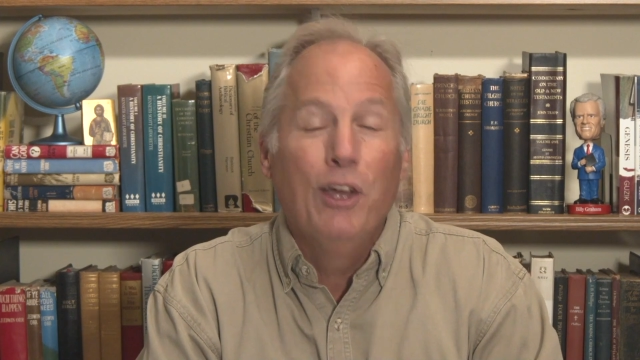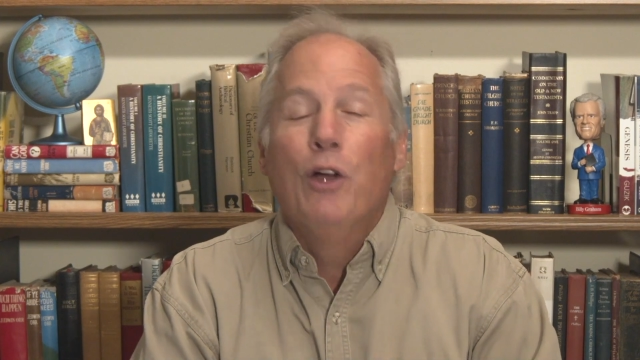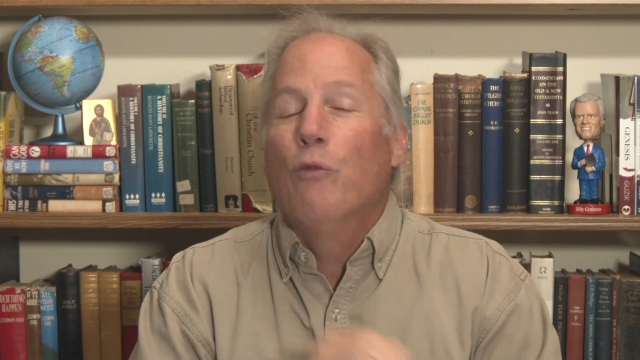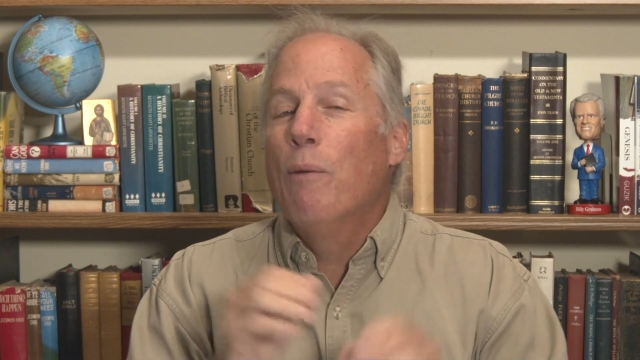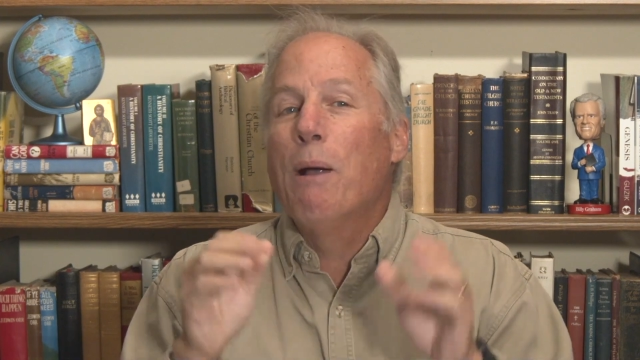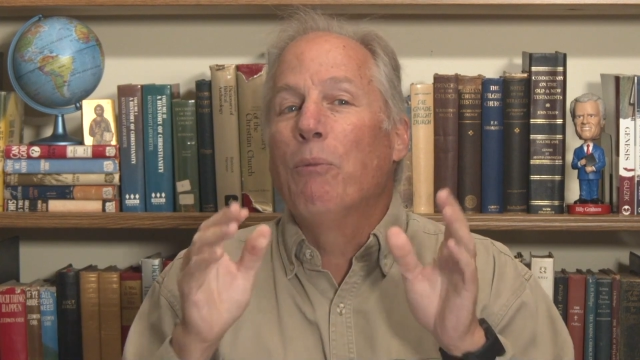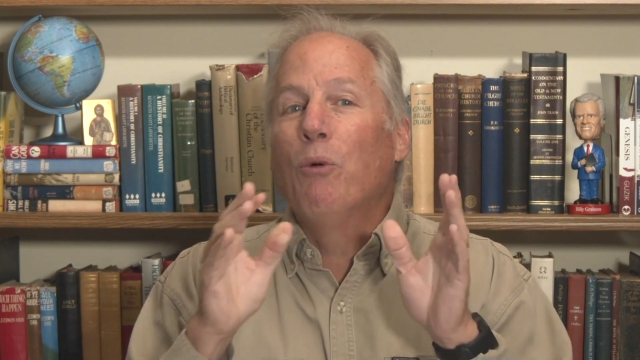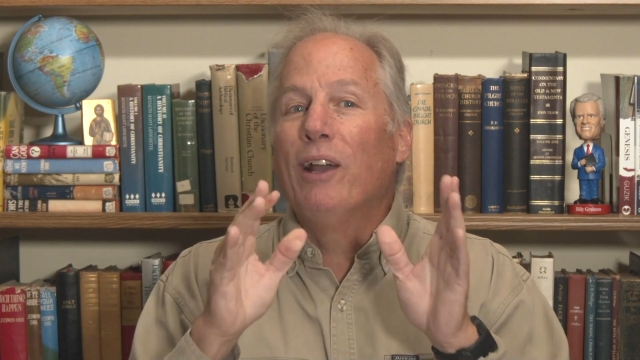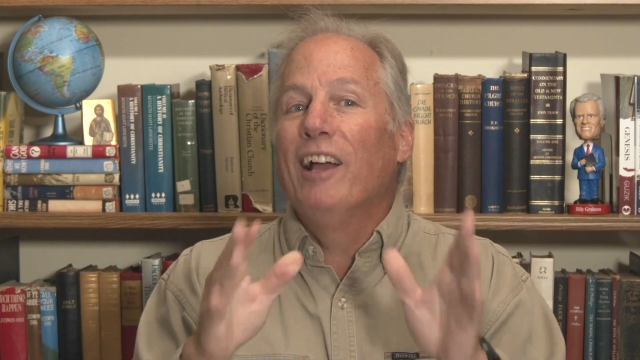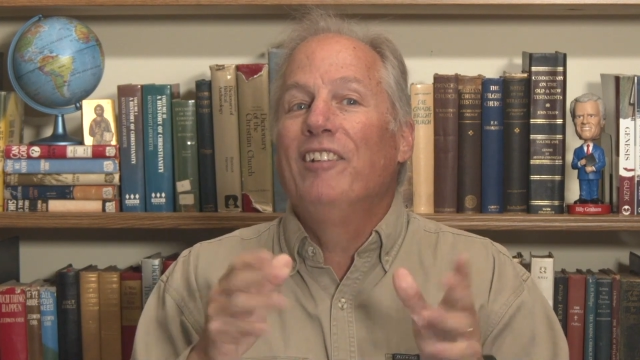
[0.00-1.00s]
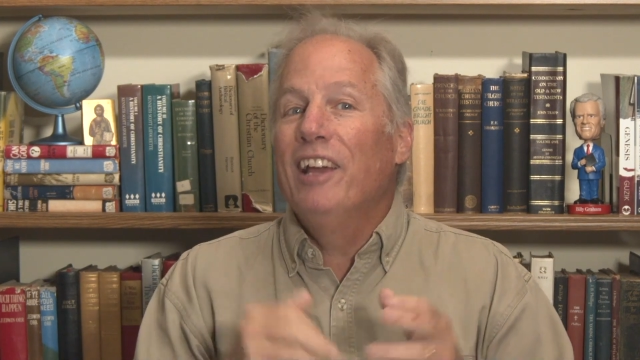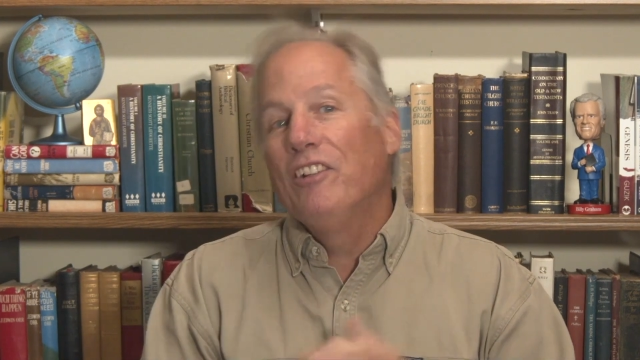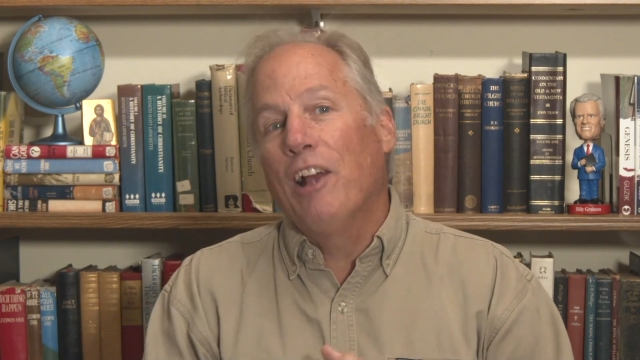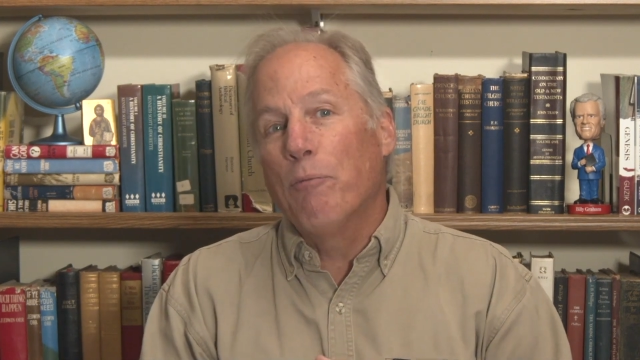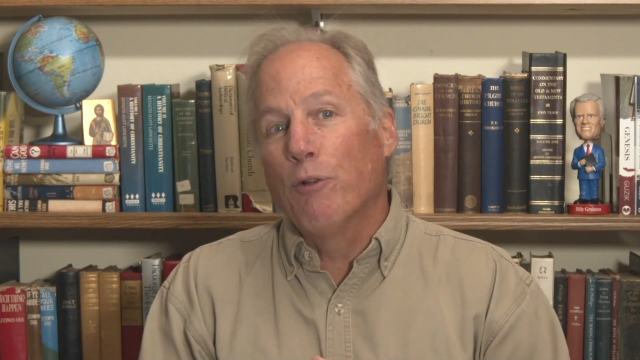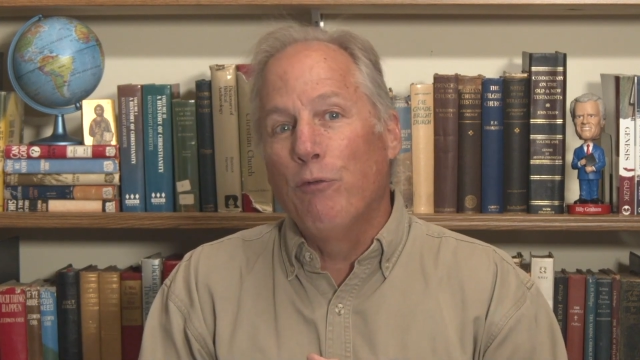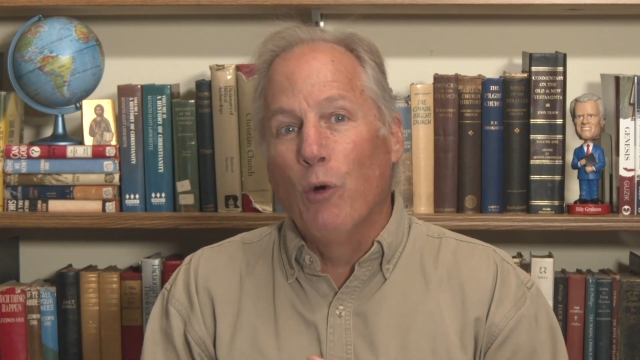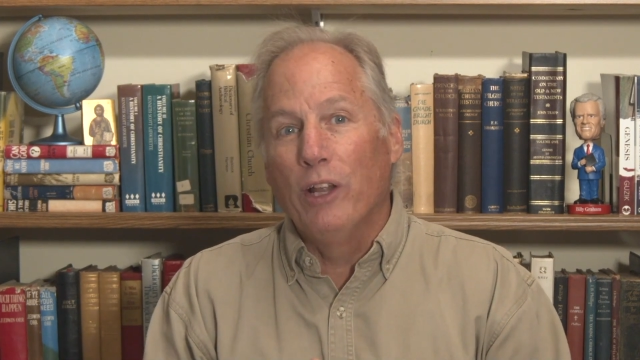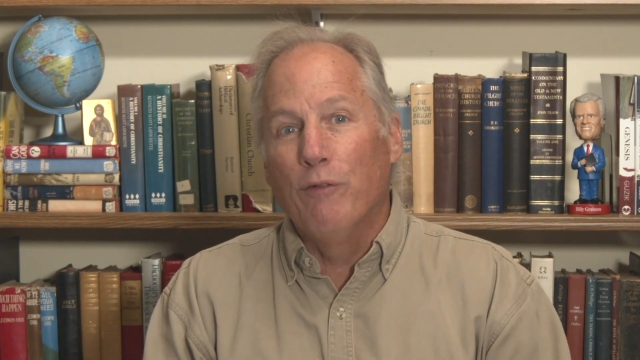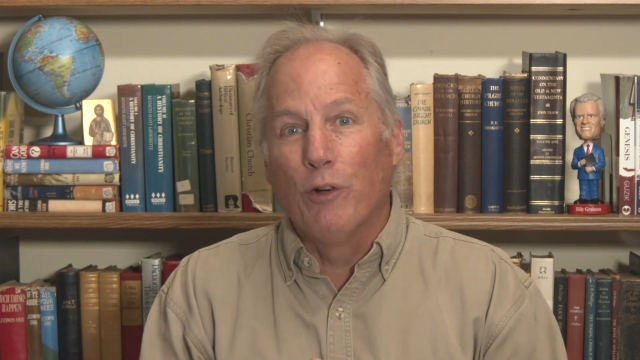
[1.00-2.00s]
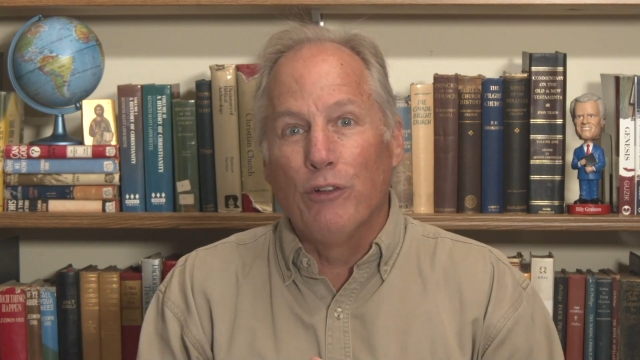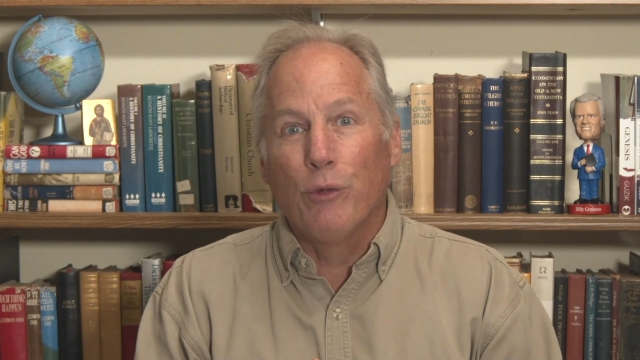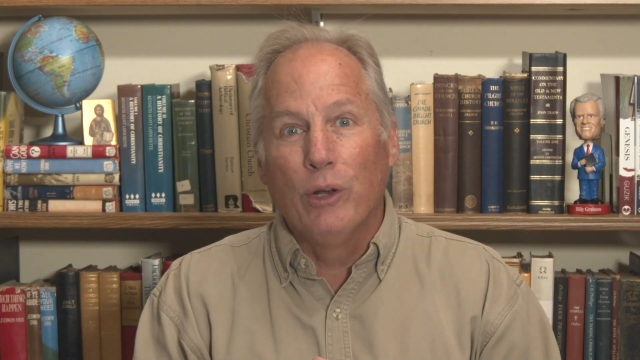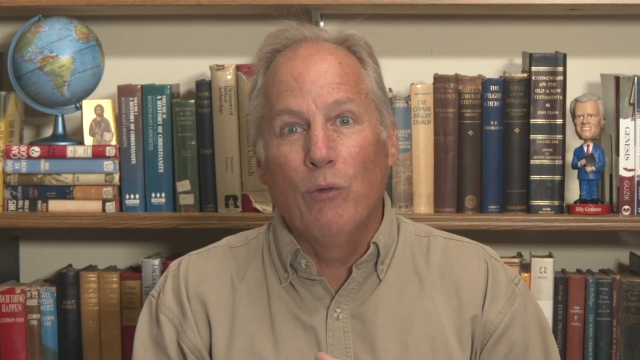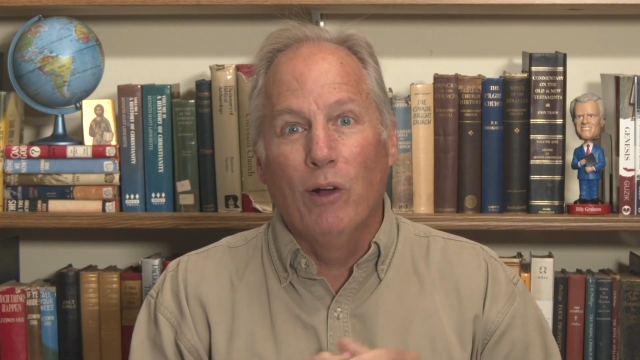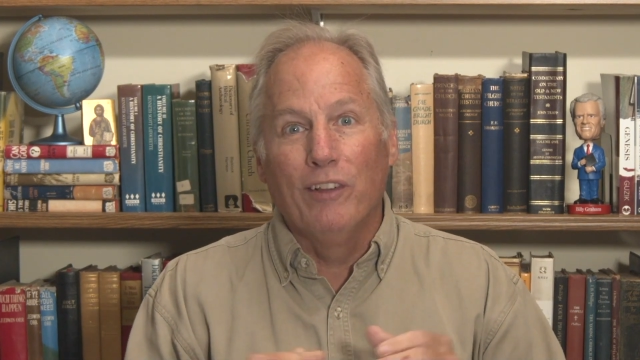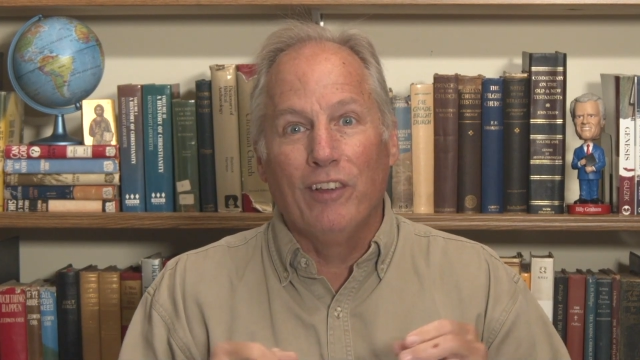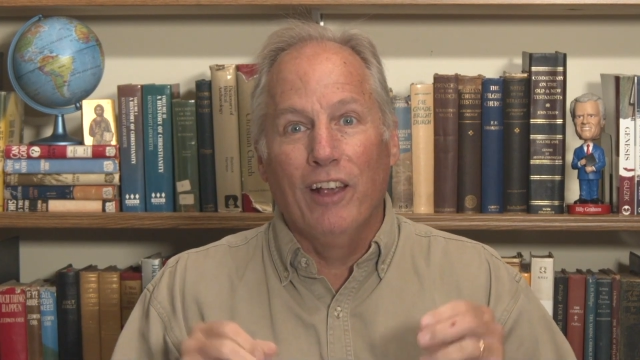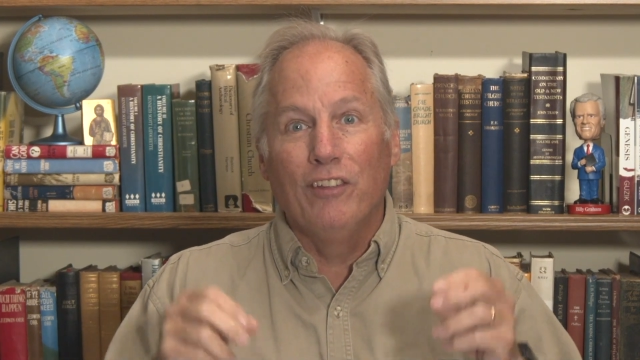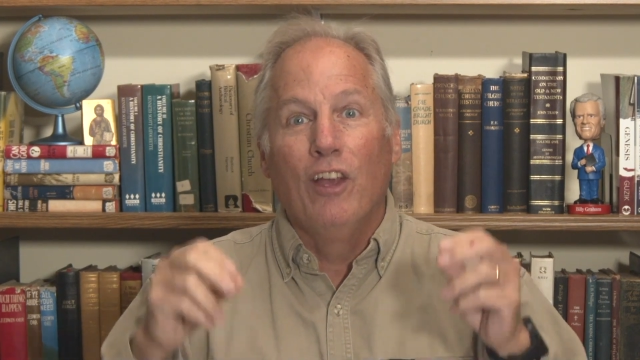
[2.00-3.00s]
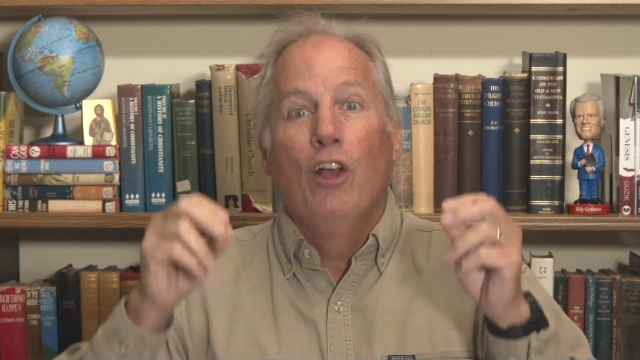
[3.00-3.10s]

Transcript: Remember what Isaiah chapter 40, verse 31 says